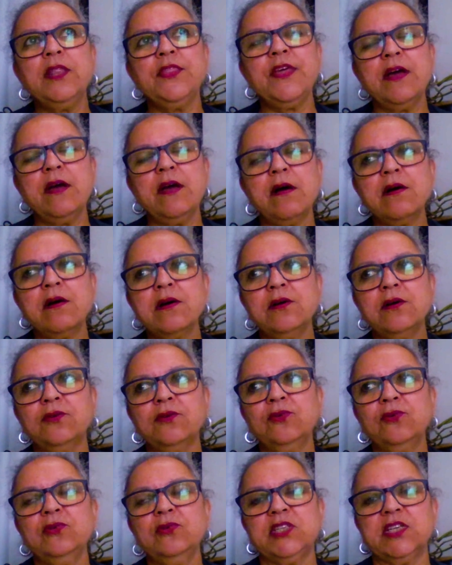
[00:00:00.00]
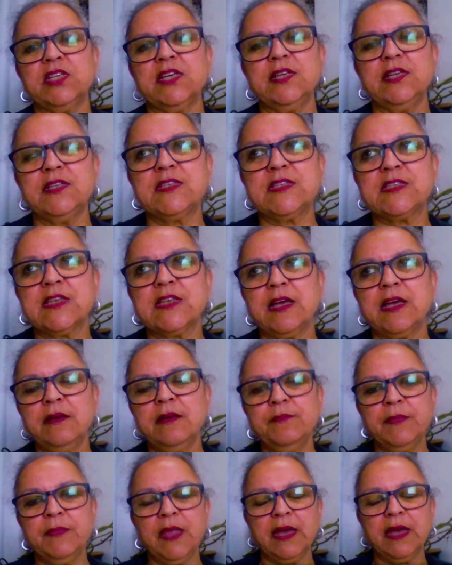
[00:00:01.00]
there are audits,
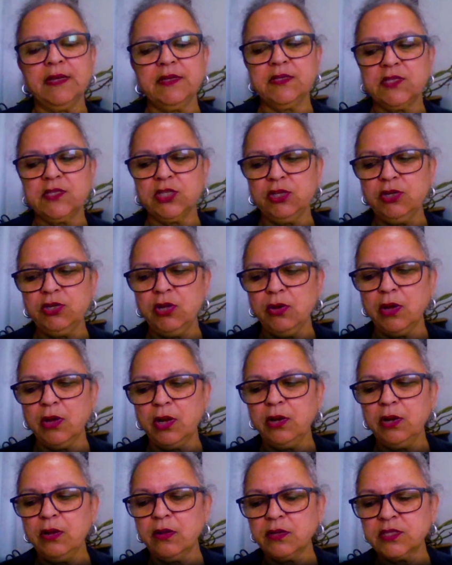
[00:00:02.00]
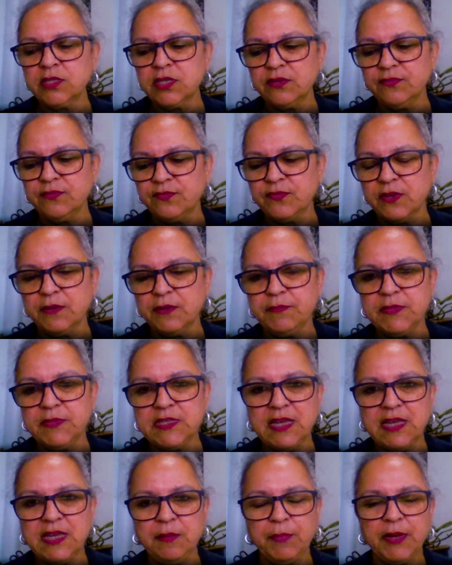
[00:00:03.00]
and a lot of
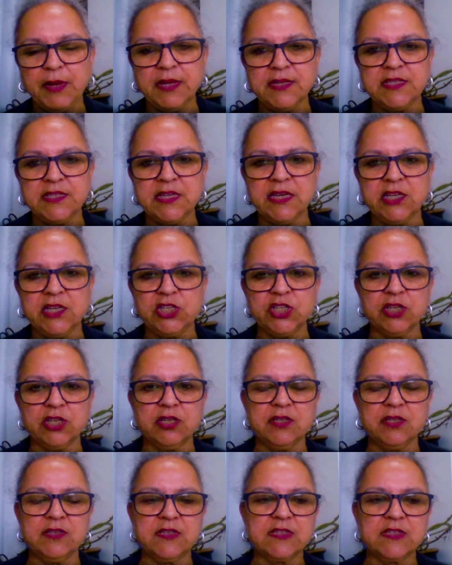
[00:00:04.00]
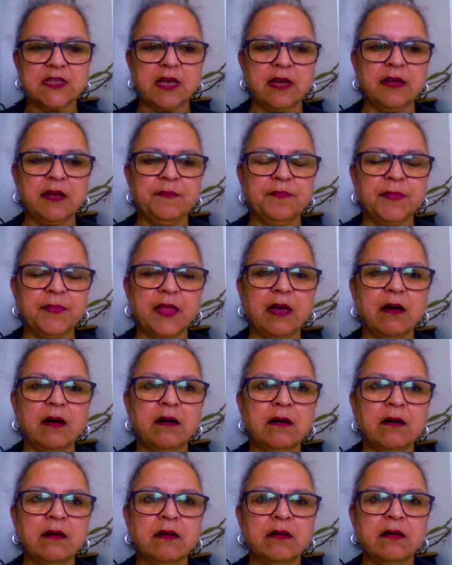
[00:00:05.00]
tea plantations
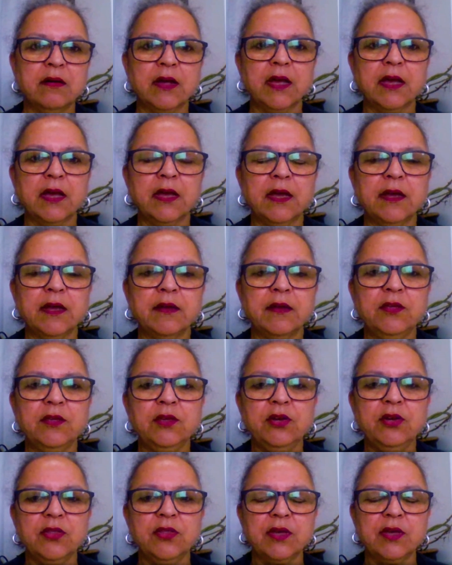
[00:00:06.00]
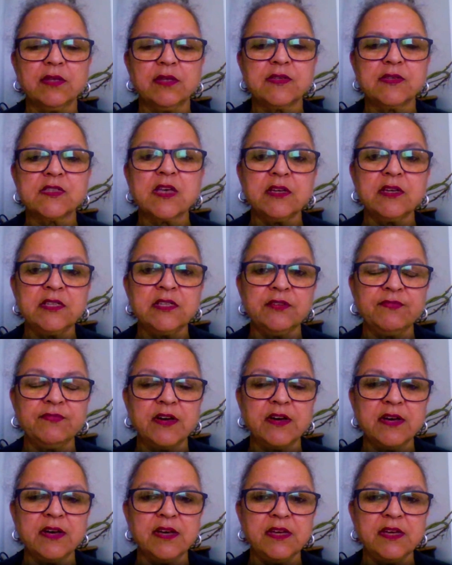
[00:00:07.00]
are,
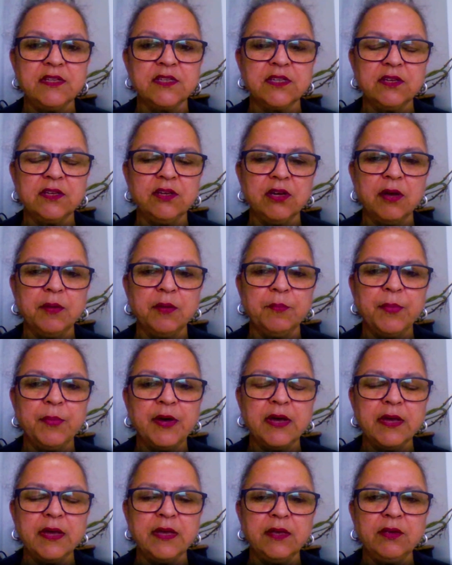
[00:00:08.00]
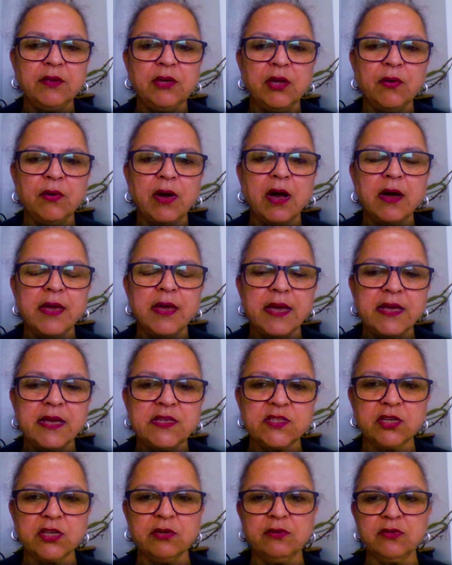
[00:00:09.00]
certified by
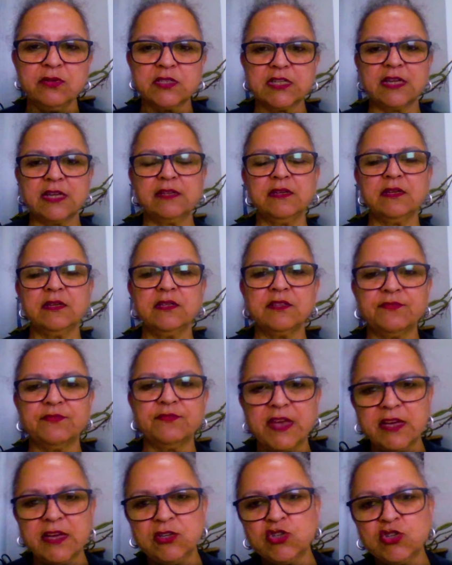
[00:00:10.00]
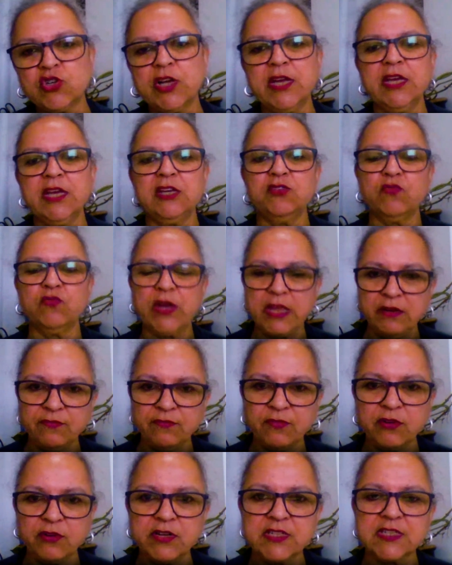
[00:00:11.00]
ISO standards, Fair Trade,
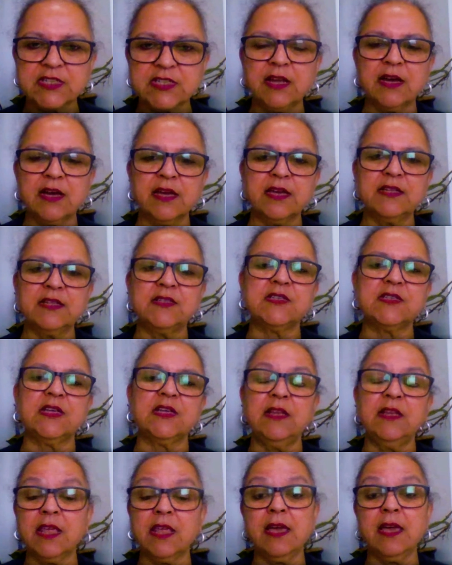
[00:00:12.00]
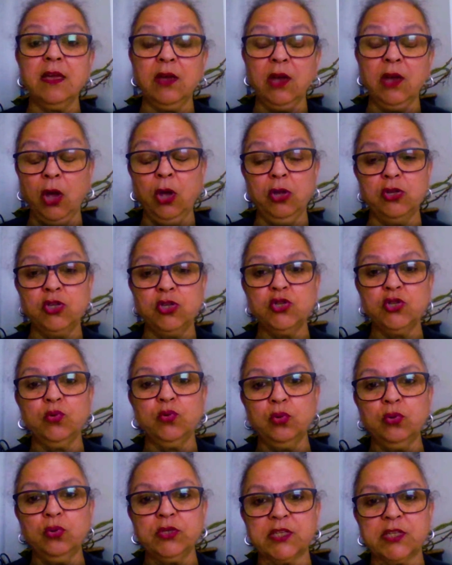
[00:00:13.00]
Rainforest Alliance, and they do
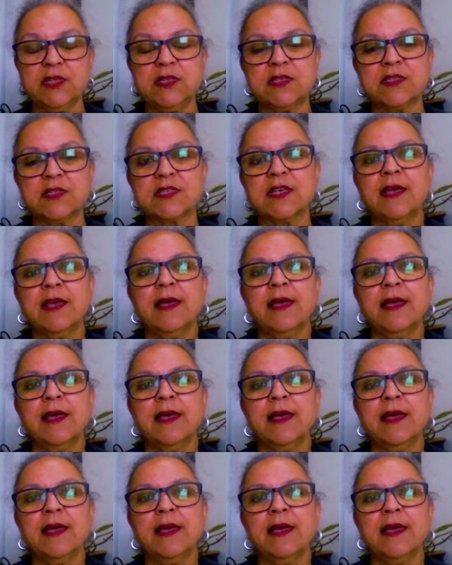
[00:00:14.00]
audits.